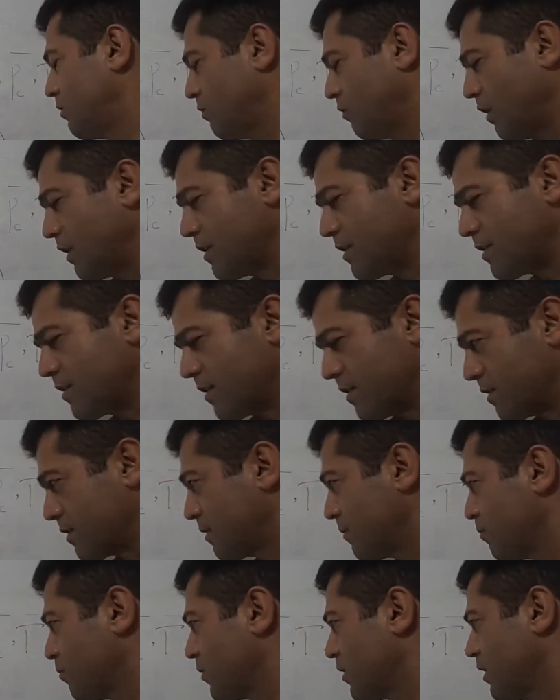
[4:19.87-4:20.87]
What is this?
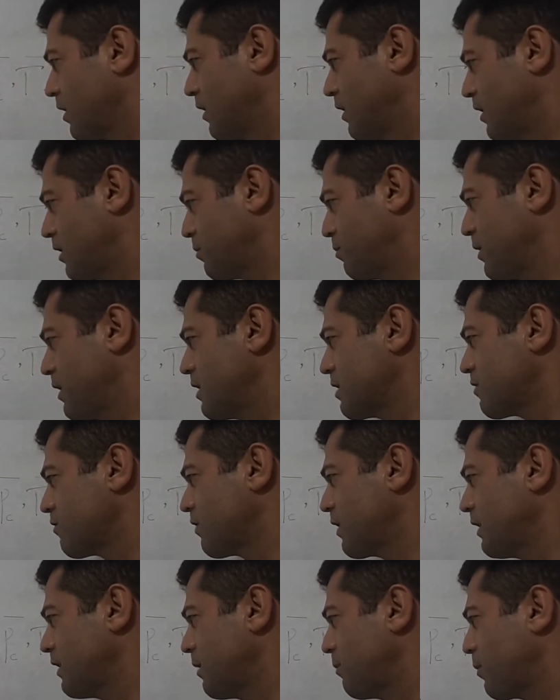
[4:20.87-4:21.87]
It means
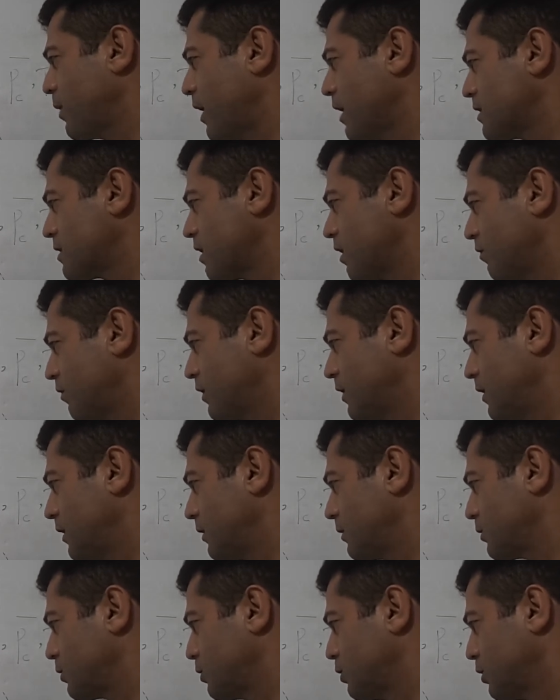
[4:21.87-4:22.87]
when the price of
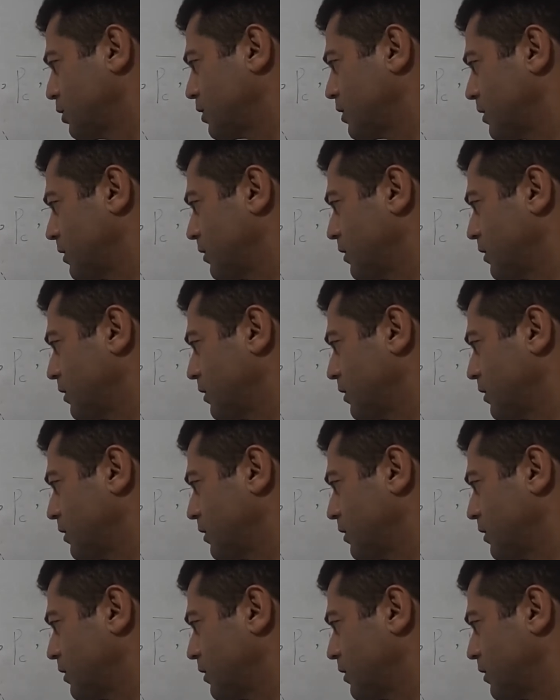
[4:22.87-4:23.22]
a good